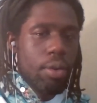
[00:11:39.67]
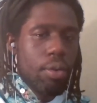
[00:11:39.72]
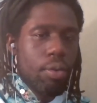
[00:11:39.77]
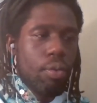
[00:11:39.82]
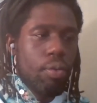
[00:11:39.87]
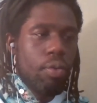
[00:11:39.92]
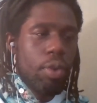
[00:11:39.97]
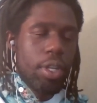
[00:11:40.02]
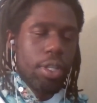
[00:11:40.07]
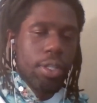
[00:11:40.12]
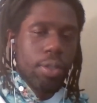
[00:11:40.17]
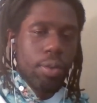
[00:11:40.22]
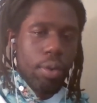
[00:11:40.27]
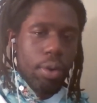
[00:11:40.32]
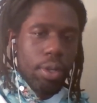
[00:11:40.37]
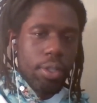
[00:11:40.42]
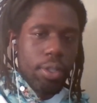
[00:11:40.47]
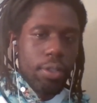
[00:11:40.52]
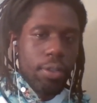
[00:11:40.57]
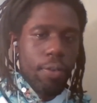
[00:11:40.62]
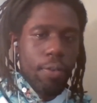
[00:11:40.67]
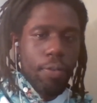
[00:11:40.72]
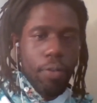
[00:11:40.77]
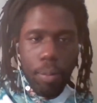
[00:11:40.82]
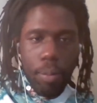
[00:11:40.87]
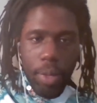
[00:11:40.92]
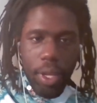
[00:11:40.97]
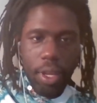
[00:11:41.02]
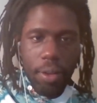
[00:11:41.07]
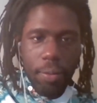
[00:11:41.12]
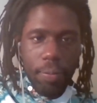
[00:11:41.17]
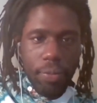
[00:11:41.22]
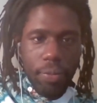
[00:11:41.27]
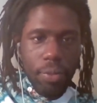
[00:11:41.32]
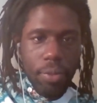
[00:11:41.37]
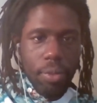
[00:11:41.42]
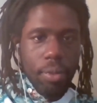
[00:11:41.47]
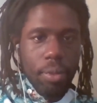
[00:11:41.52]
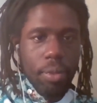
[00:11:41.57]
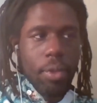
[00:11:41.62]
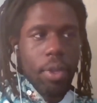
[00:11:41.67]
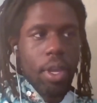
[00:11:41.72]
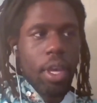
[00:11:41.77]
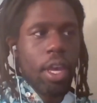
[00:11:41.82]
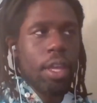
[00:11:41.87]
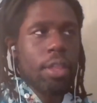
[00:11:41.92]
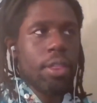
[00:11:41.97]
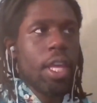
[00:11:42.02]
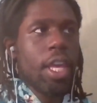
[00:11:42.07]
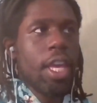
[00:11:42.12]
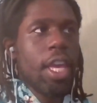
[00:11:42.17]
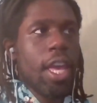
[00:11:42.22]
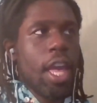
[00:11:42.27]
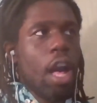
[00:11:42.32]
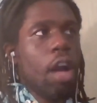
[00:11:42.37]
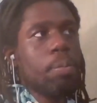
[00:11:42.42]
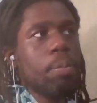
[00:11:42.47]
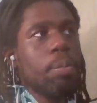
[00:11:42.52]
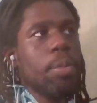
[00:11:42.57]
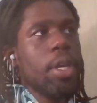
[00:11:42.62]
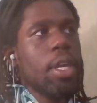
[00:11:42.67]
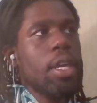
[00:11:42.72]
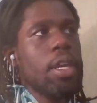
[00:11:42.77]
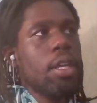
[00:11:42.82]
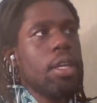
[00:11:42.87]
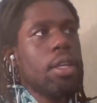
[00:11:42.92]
resource for me, and they helped me